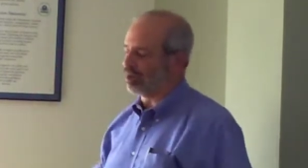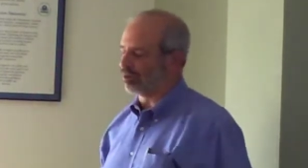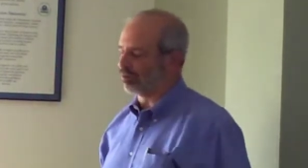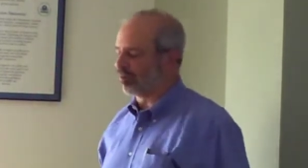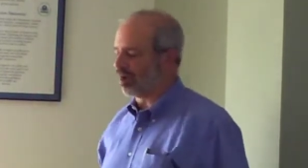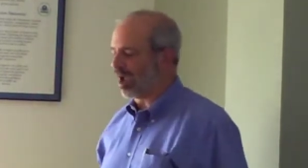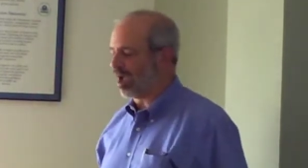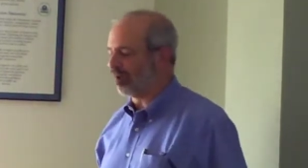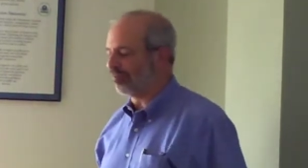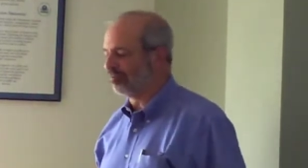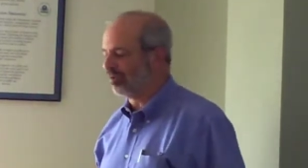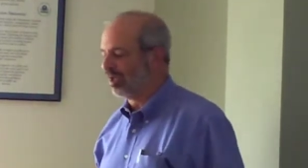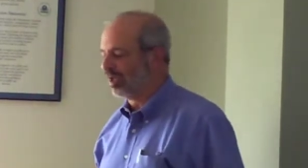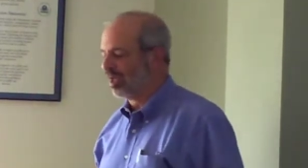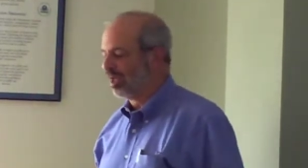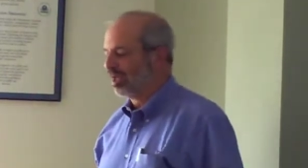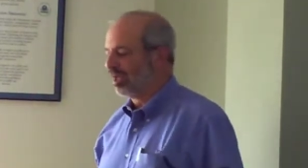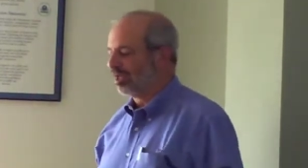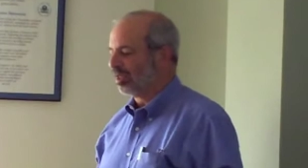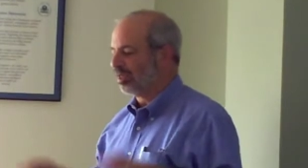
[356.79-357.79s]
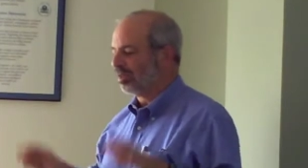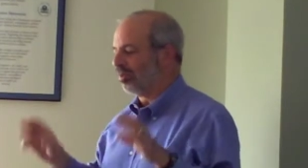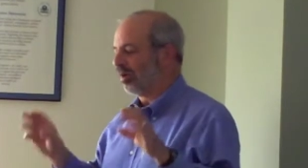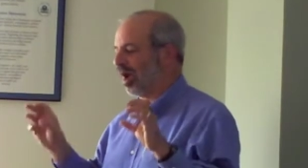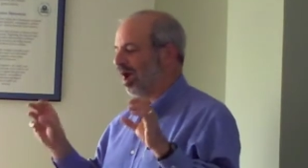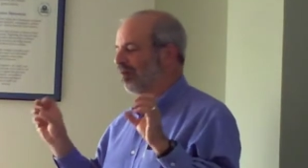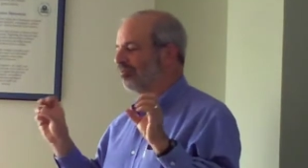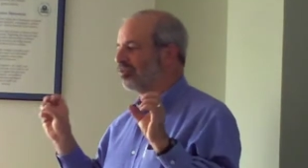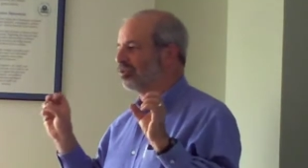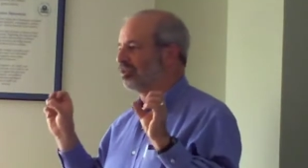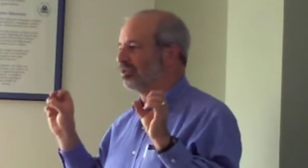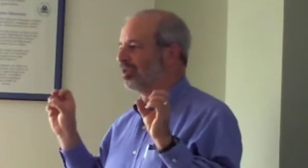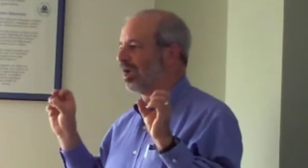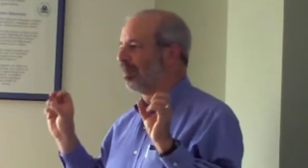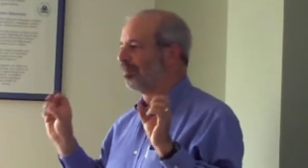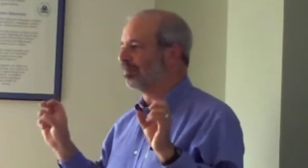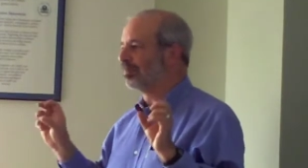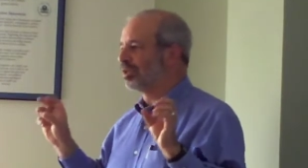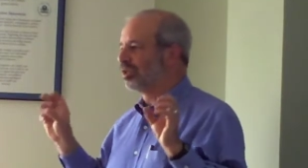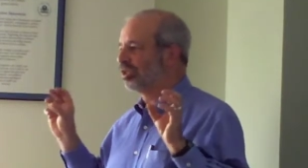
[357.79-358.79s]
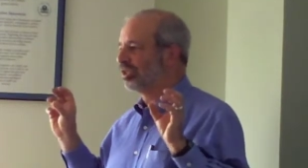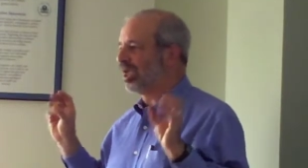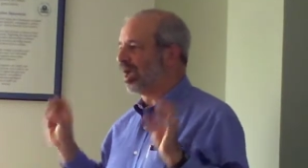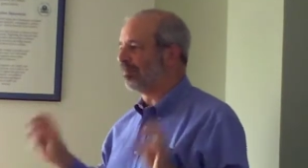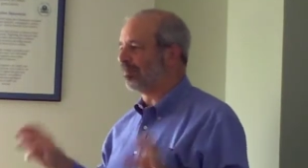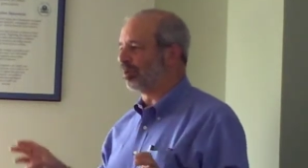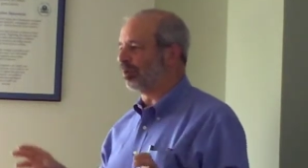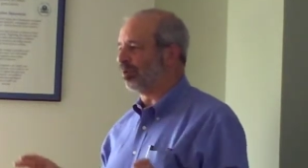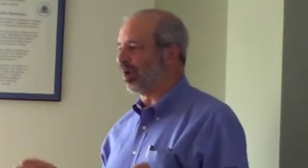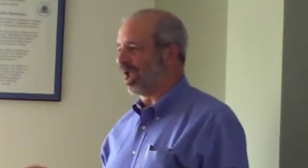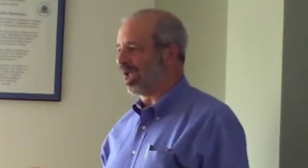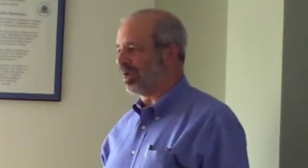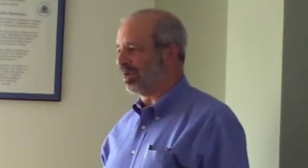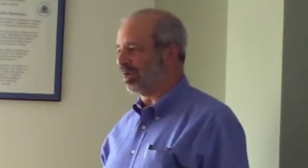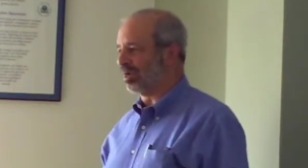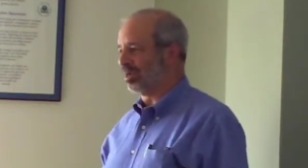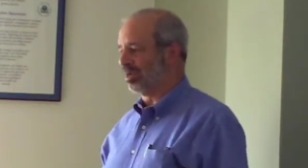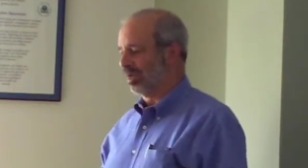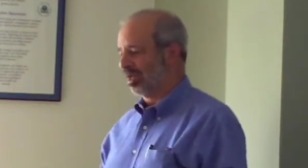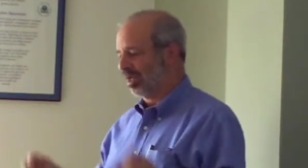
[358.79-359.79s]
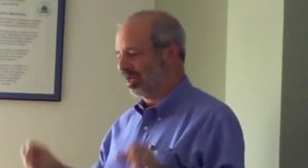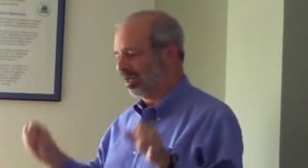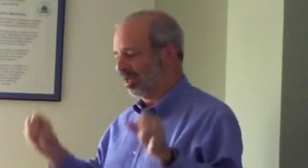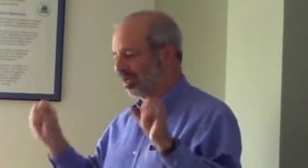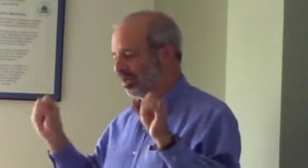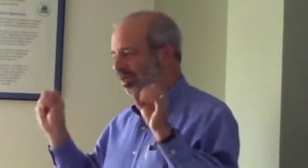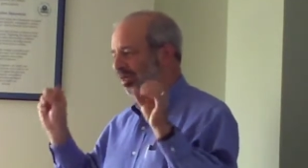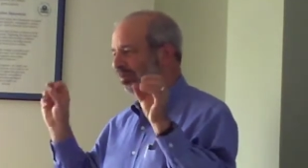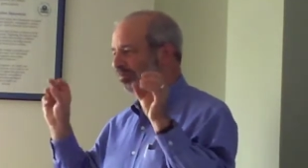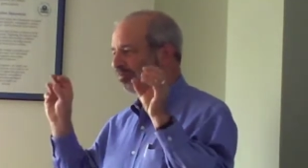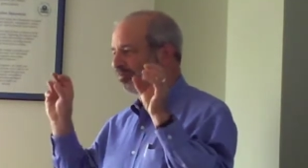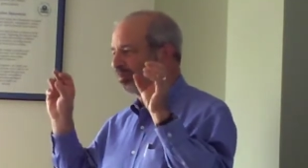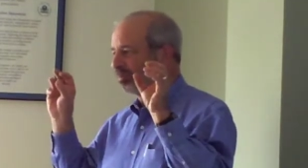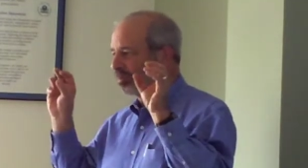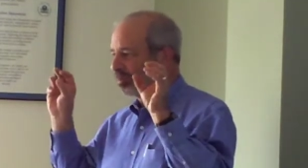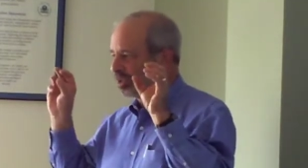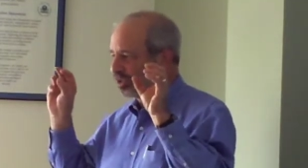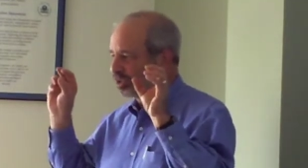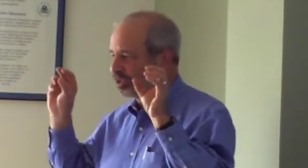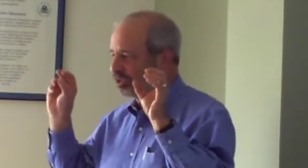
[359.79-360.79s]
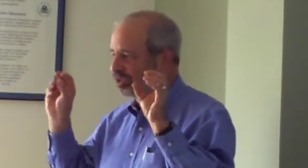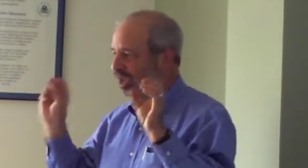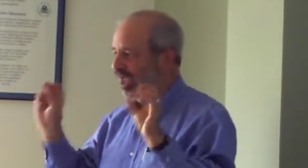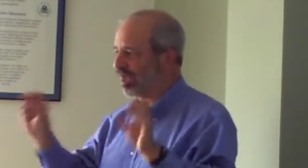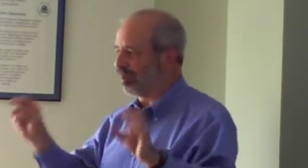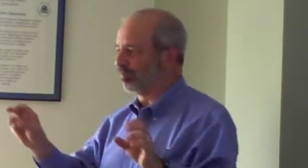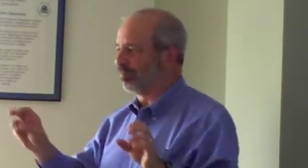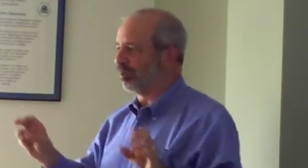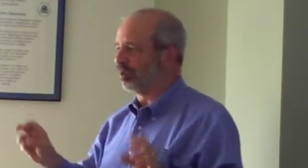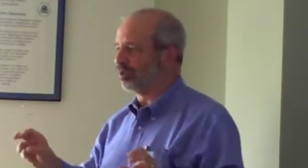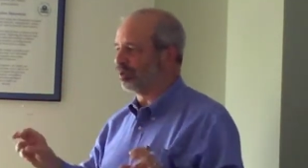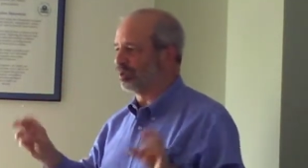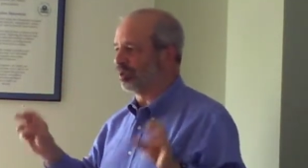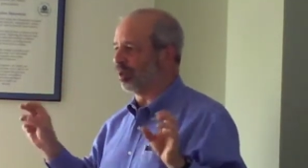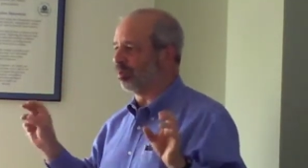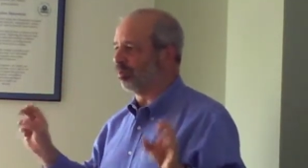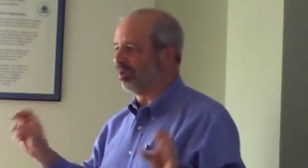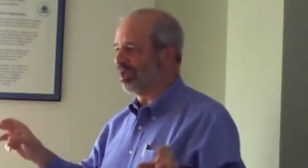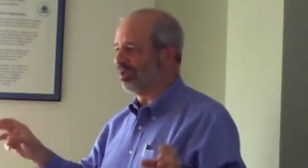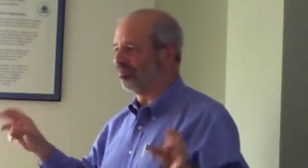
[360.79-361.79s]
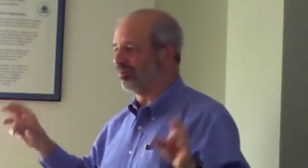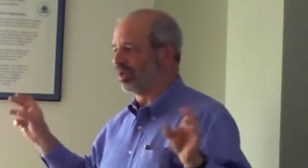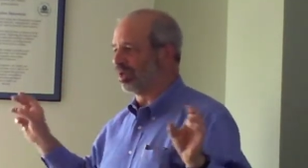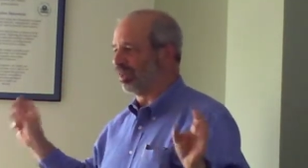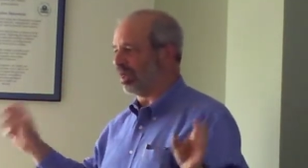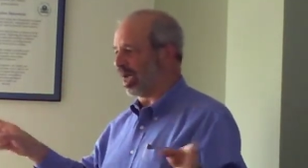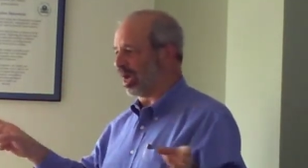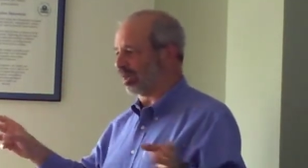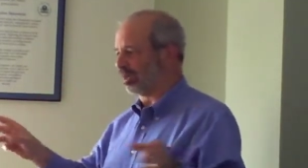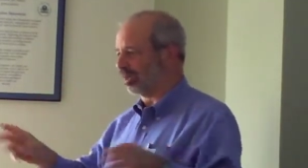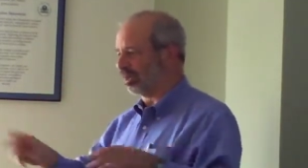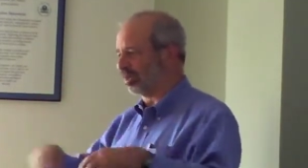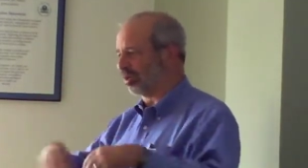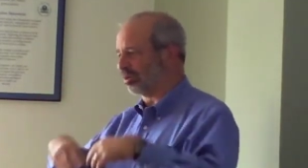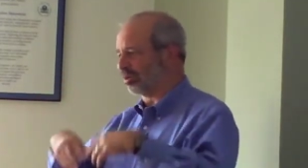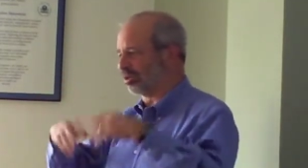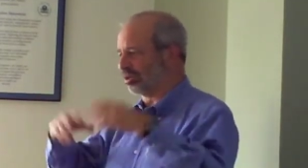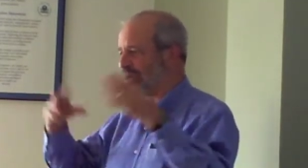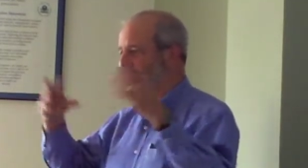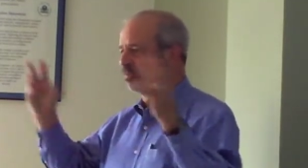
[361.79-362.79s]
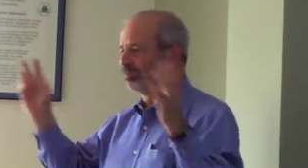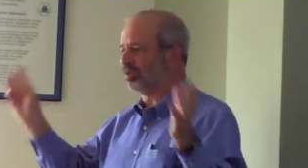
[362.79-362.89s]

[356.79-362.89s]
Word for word: graph. I've separated the, the samples that we've collected, there's some